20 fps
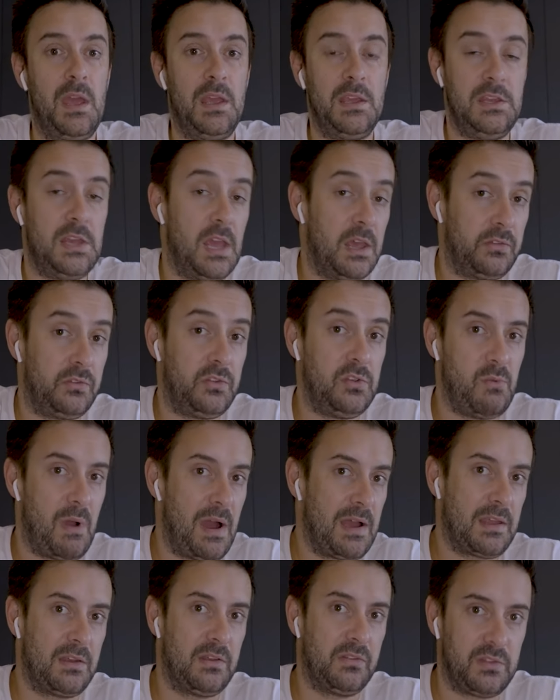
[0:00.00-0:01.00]
Yes, you
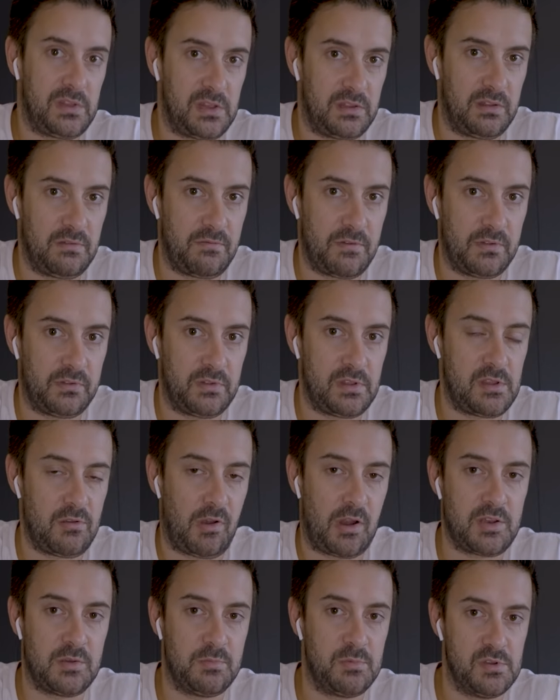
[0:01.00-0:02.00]
are going to see a difference in
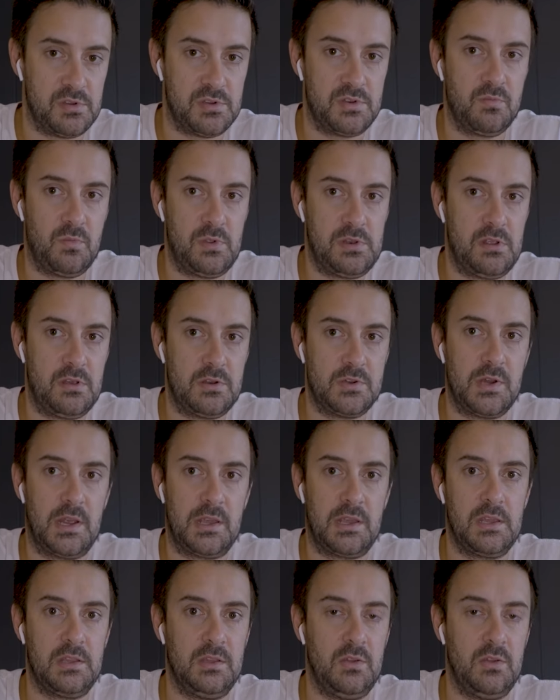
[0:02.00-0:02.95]
your attribution window tracking.